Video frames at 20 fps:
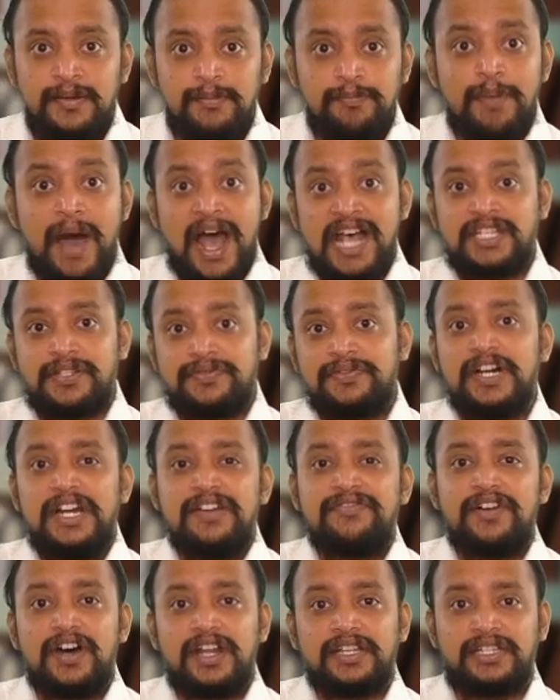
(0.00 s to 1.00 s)

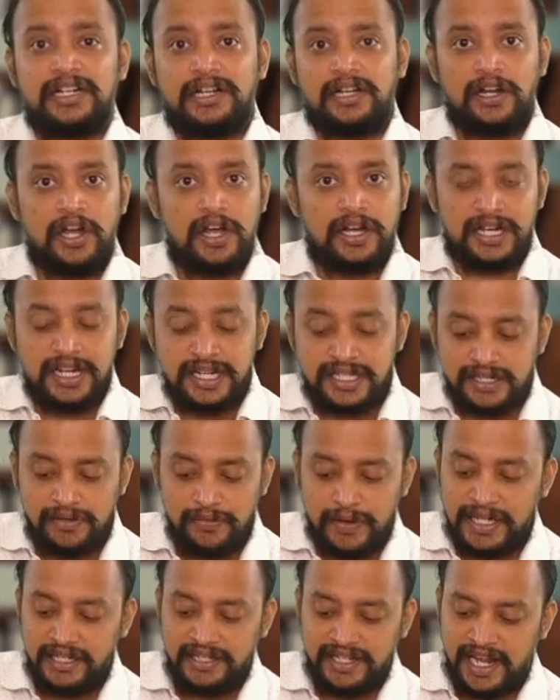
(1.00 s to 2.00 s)
password for that lock. It's a
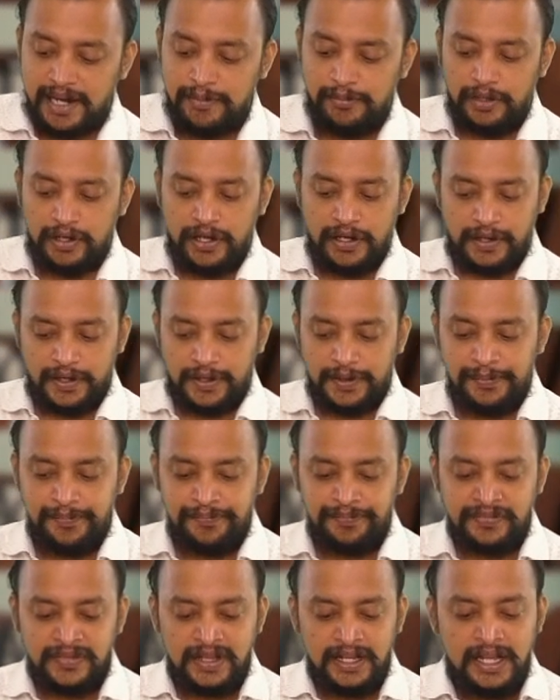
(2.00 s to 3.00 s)
one-time
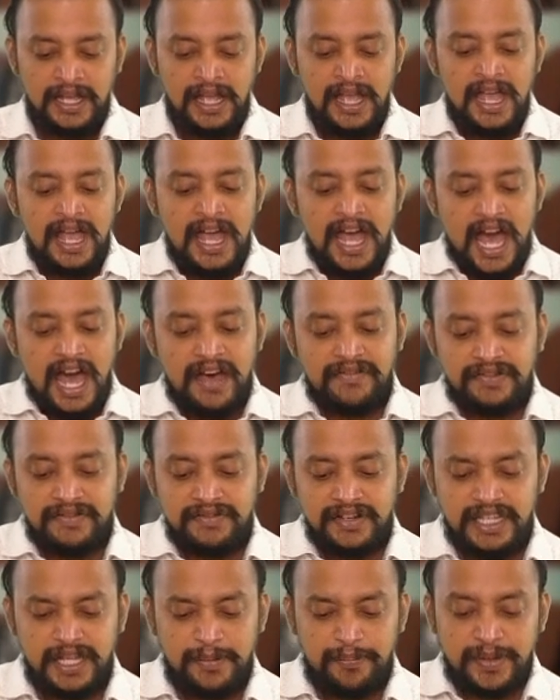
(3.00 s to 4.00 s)
lock.
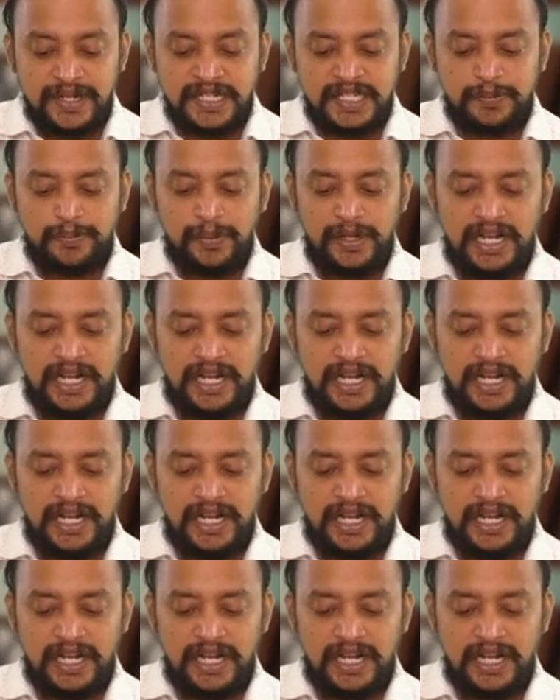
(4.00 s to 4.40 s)
However, the principal